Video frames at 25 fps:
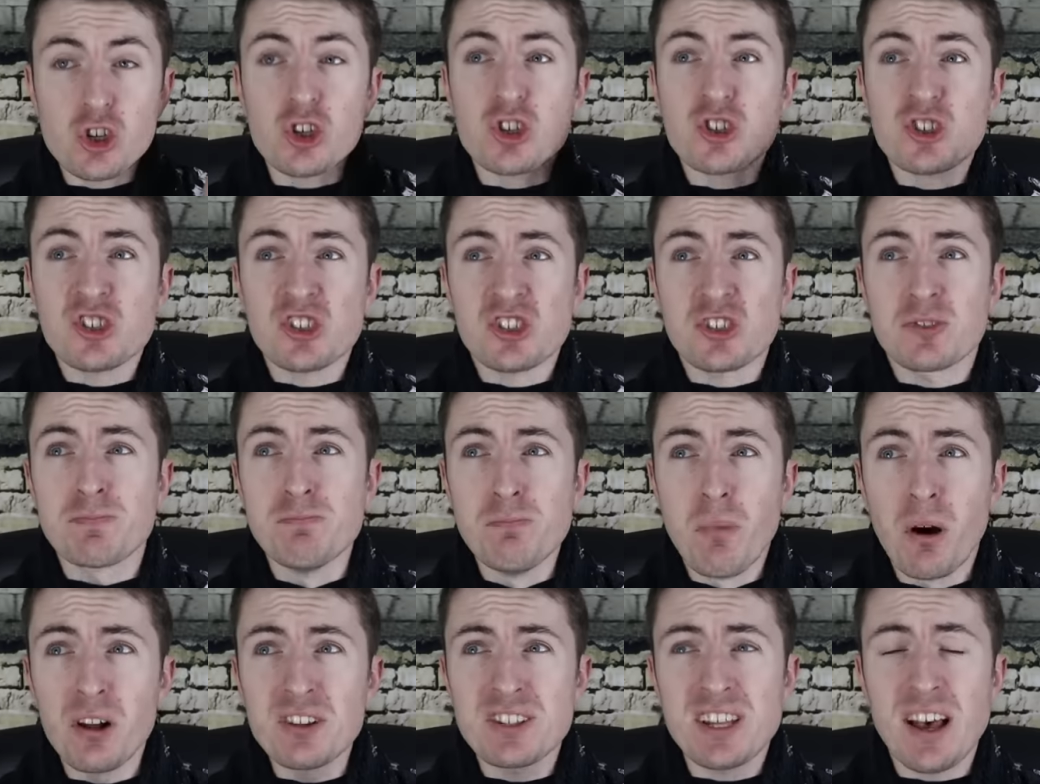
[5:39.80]
just
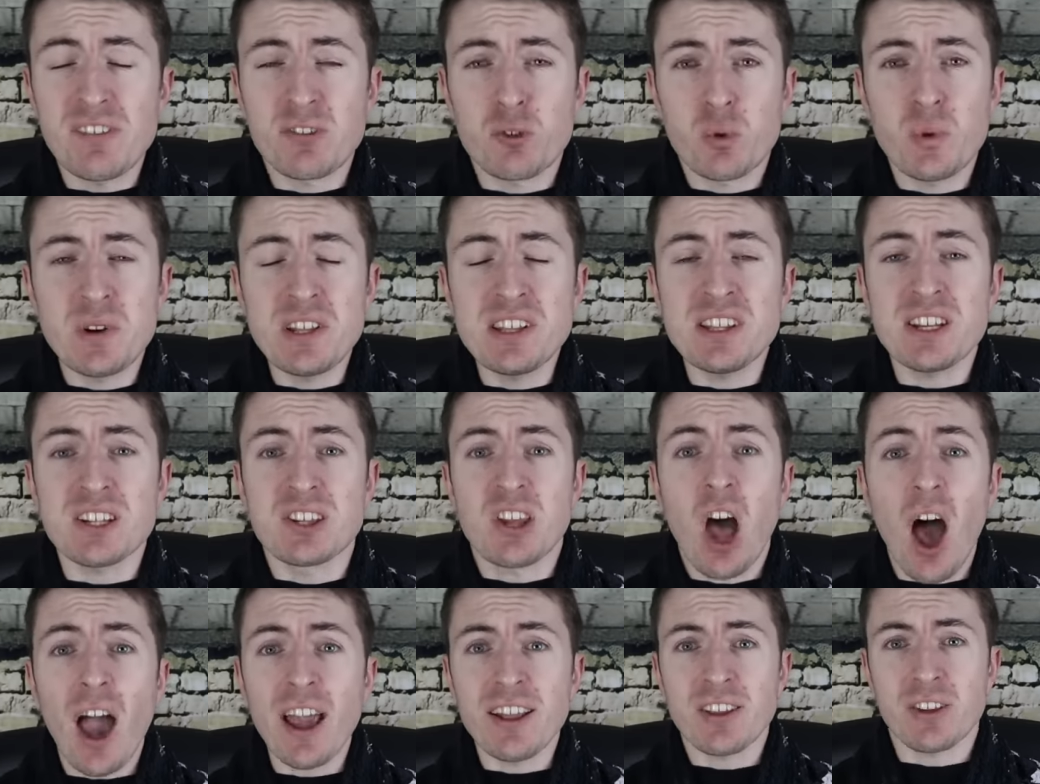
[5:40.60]
months after winning the
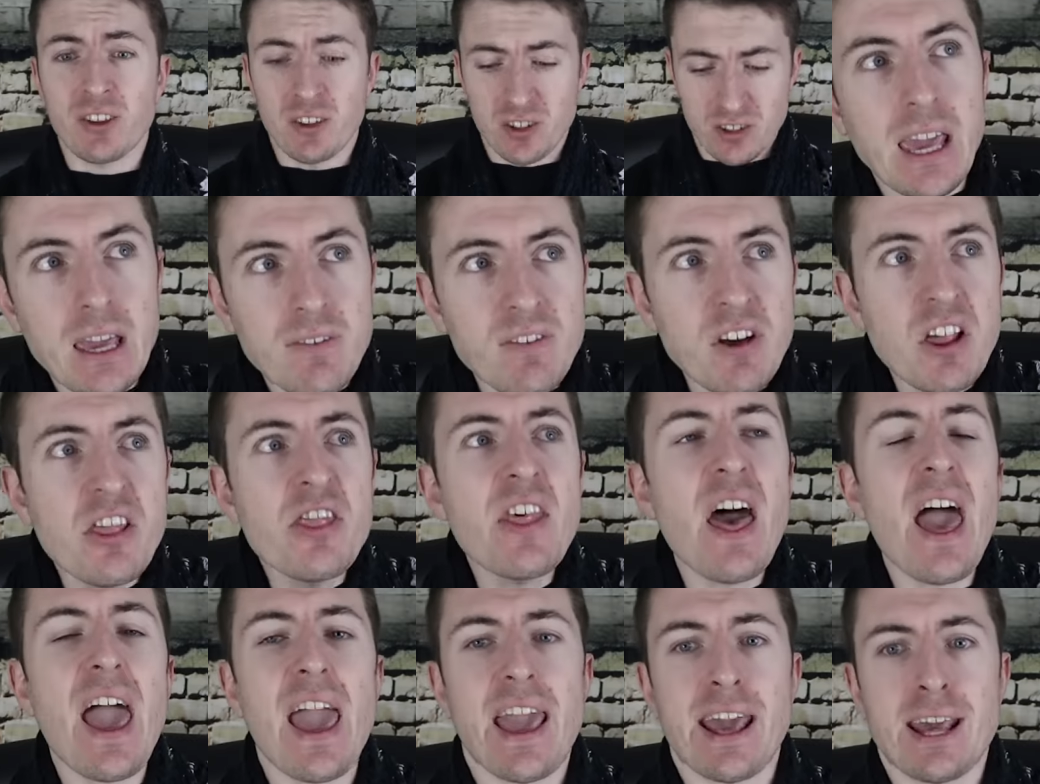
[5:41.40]
title. Even
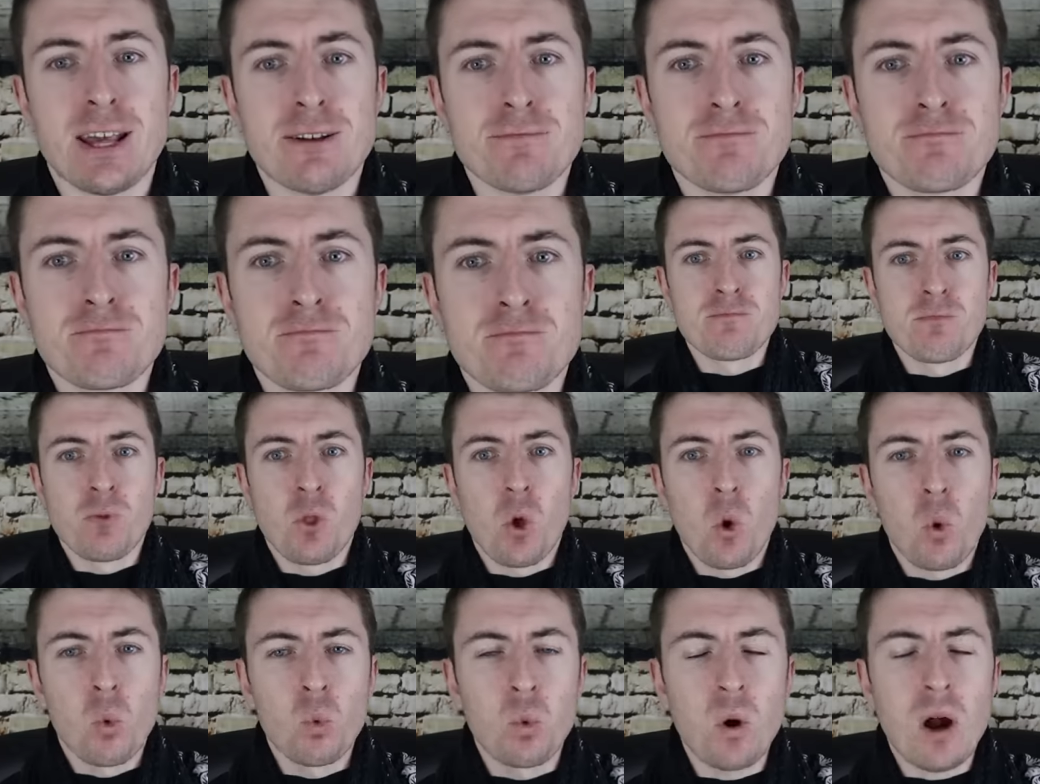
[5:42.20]
they
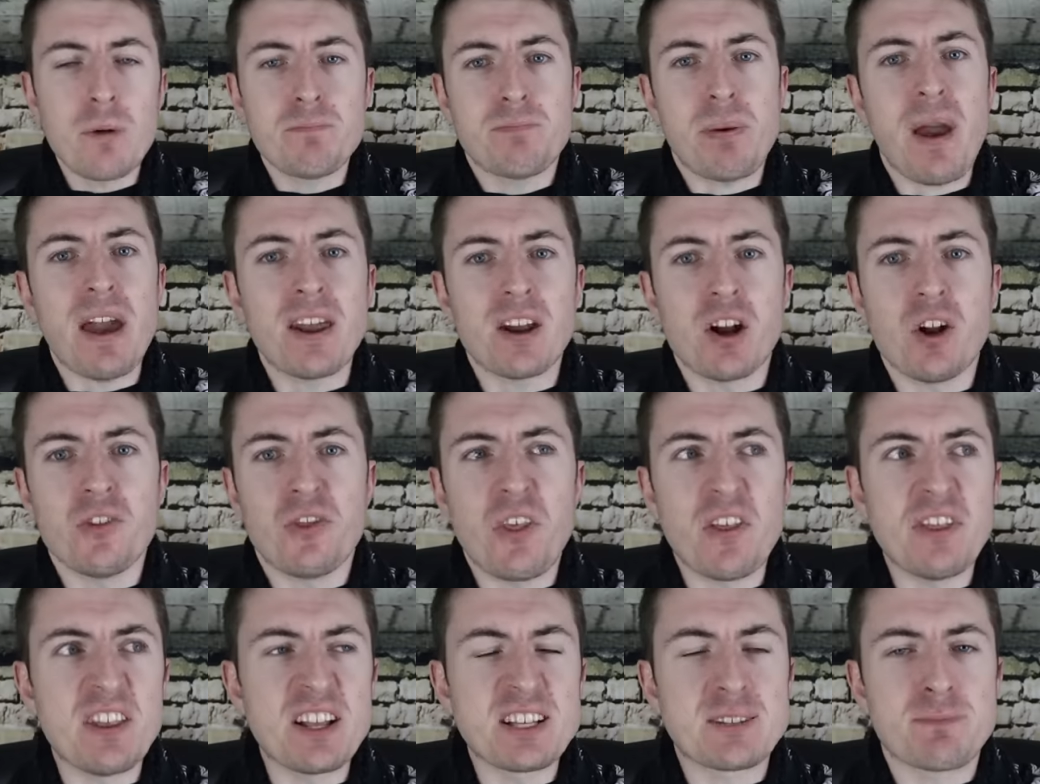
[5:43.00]
were better
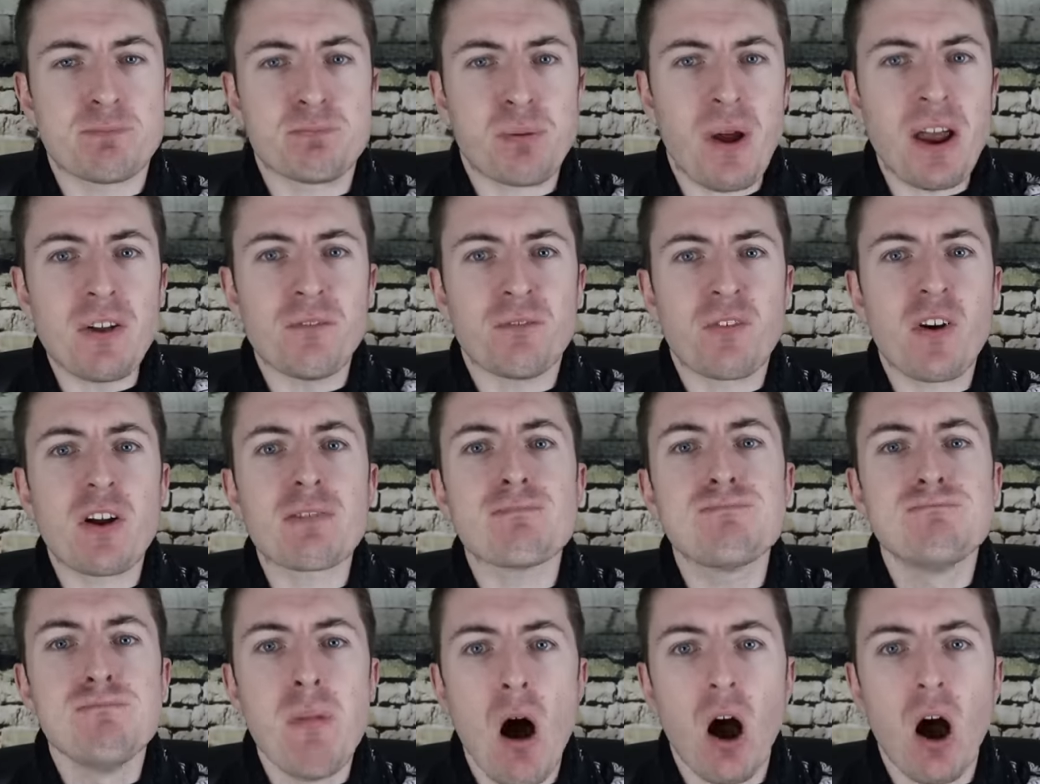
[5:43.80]
than this Brentford